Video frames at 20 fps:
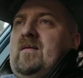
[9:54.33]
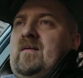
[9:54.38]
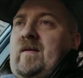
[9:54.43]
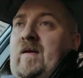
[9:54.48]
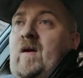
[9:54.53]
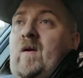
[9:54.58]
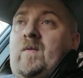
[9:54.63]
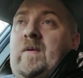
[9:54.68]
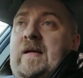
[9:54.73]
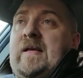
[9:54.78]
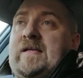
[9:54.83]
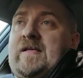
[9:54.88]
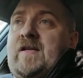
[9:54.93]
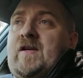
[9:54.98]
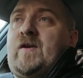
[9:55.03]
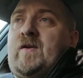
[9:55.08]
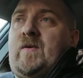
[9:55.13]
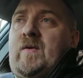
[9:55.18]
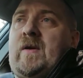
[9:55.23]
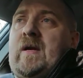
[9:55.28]
the only
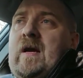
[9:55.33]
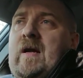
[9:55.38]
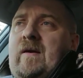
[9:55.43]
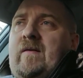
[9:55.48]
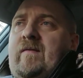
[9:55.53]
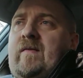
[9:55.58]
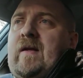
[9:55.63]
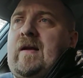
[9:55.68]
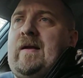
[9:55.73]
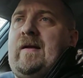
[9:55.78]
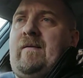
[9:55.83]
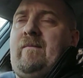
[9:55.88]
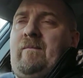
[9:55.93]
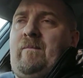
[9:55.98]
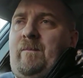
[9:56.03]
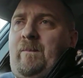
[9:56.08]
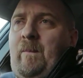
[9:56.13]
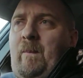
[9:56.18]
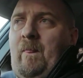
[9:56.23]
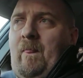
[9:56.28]
two kind of like
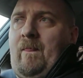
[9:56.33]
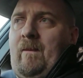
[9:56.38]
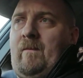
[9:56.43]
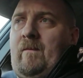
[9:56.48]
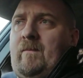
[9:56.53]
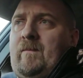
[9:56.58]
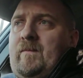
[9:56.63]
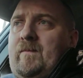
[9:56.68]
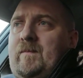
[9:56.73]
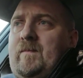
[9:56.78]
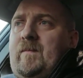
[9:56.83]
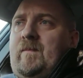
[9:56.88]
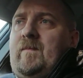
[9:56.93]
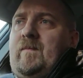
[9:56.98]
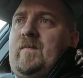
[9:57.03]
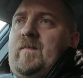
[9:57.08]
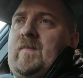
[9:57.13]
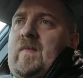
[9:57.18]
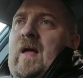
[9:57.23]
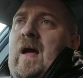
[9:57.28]

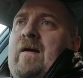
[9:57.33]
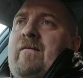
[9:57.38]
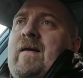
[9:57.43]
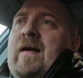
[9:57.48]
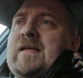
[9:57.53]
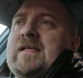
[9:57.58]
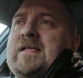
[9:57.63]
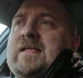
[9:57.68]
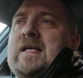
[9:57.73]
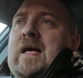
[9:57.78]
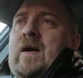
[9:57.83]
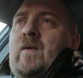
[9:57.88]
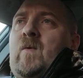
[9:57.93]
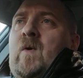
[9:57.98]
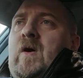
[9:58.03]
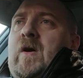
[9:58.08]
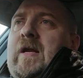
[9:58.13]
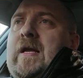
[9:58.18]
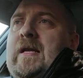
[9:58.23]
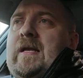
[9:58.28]
directors that are
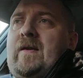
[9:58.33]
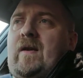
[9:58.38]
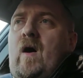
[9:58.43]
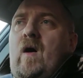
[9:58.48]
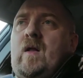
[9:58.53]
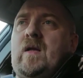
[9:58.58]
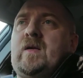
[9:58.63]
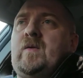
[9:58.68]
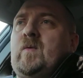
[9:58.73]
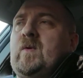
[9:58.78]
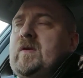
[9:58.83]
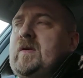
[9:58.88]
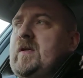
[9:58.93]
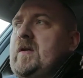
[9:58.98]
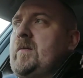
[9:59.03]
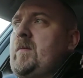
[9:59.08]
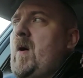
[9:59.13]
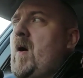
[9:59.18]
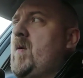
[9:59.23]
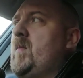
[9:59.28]
working in Hollywood at
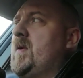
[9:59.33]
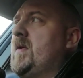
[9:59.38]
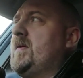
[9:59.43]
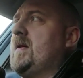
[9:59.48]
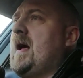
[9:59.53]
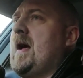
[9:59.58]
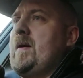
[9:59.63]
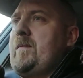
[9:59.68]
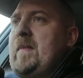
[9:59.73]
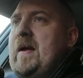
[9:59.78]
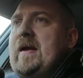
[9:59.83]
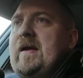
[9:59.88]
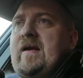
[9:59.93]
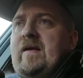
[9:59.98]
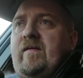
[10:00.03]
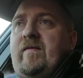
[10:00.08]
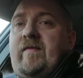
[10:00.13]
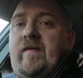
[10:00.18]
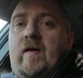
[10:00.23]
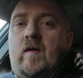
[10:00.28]
the moment that are
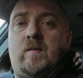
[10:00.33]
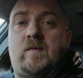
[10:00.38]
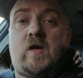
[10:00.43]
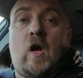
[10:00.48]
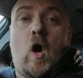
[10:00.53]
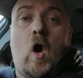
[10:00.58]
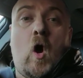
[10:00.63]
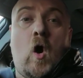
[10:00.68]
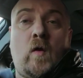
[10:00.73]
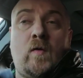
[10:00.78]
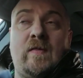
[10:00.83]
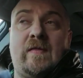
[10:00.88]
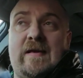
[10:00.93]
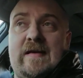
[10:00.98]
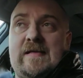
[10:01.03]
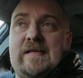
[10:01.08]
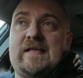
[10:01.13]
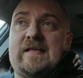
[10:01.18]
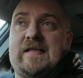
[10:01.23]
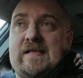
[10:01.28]
making films on
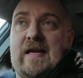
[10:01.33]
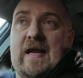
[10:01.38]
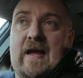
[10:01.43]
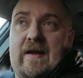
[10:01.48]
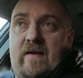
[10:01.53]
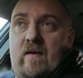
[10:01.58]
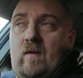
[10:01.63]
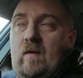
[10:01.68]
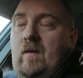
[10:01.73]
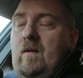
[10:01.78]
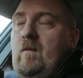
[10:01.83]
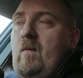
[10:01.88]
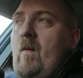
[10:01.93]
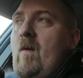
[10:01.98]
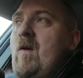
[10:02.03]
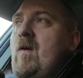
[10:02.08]
this scale,